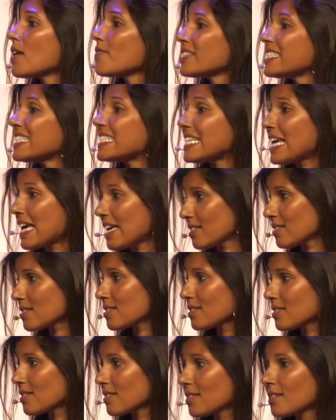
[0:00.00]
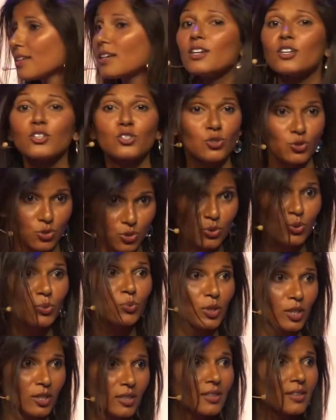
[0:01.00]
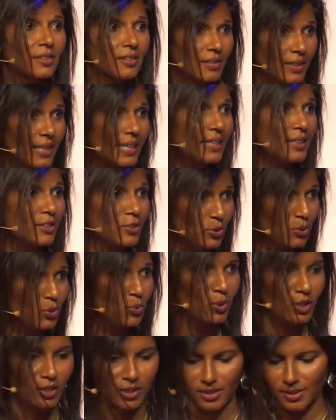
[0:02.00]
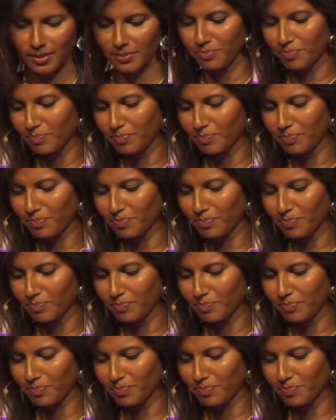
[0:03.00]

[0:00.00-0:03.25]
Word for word: of intent. So do the work, okay? Do the work.